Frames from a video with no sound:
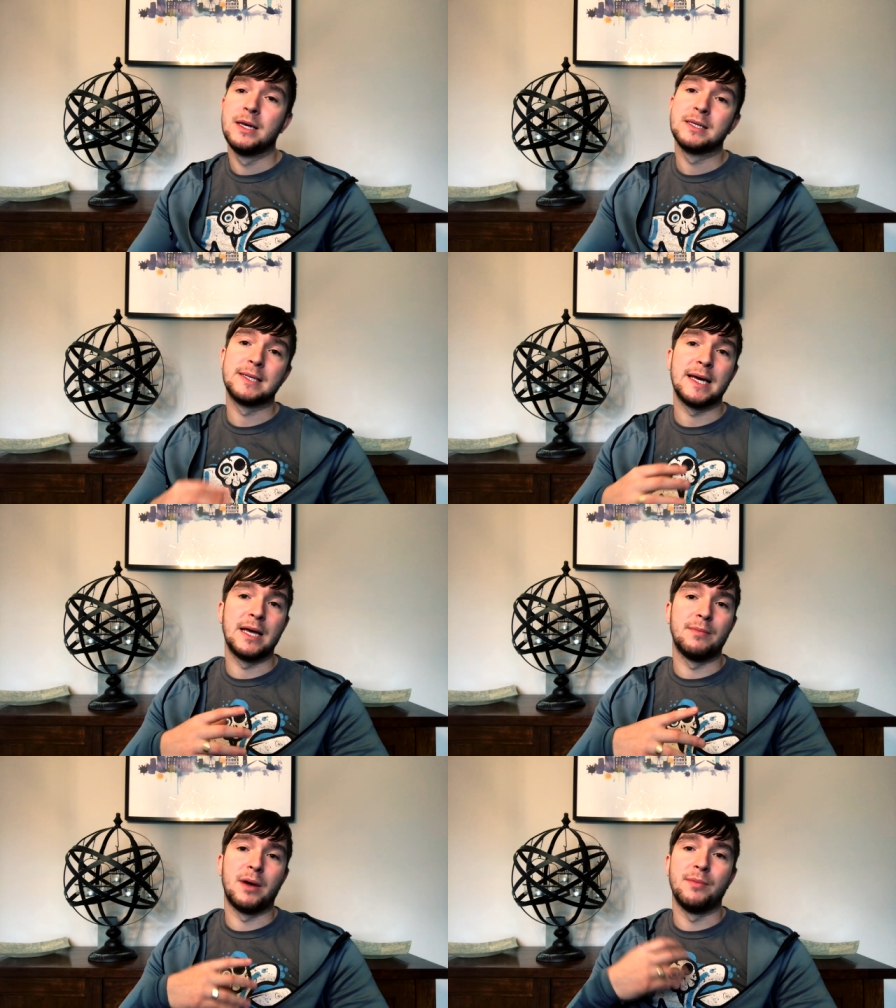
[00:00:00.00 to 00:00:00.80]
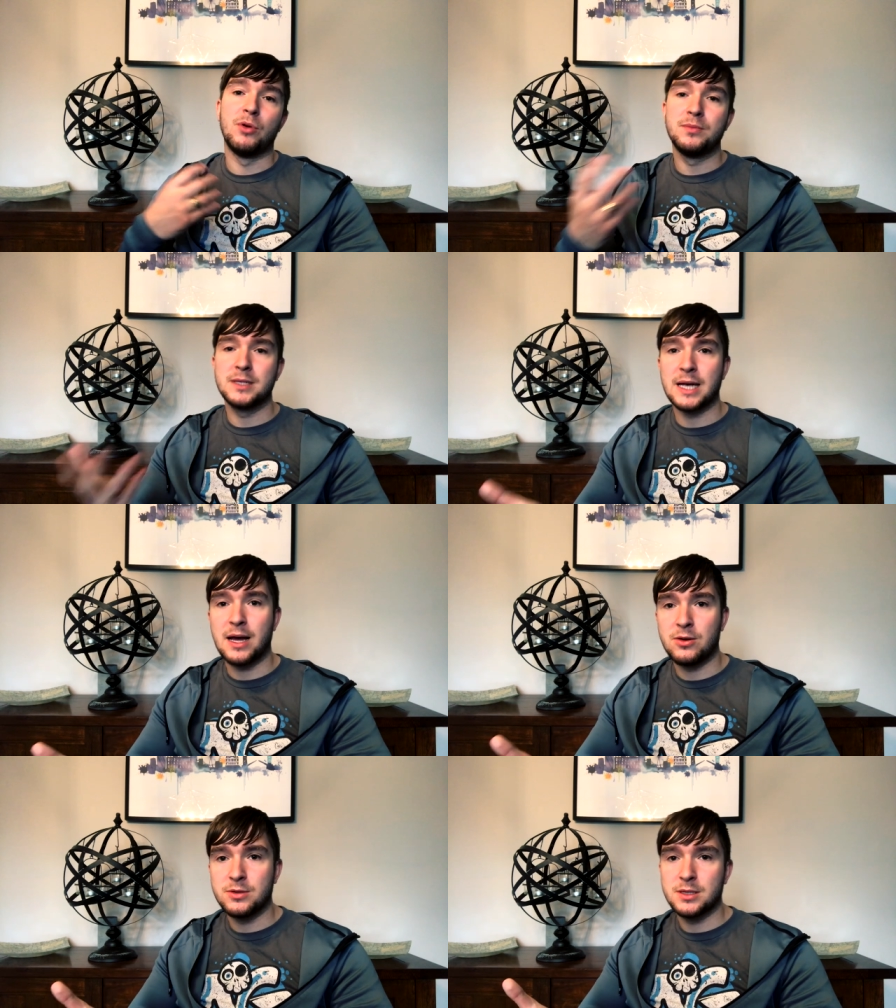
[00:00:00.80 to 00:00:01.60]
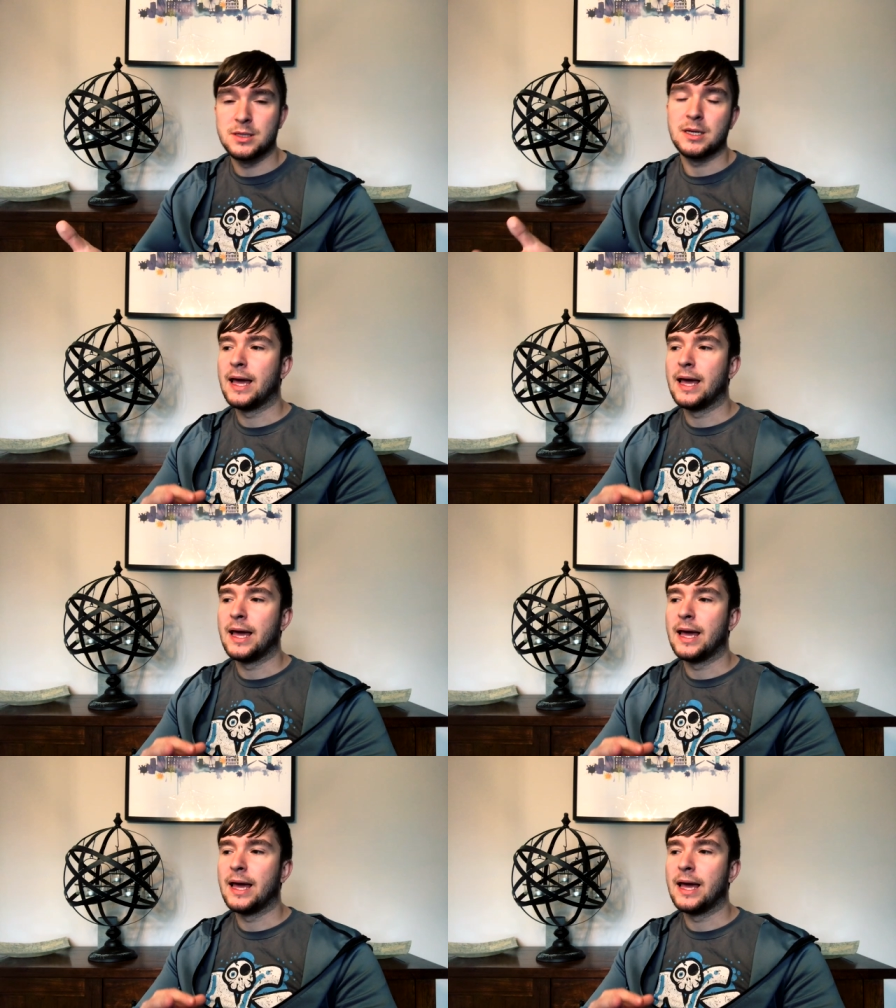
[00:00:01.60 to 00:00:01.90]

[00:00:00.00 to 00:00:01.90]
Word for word: stay at my mum's house,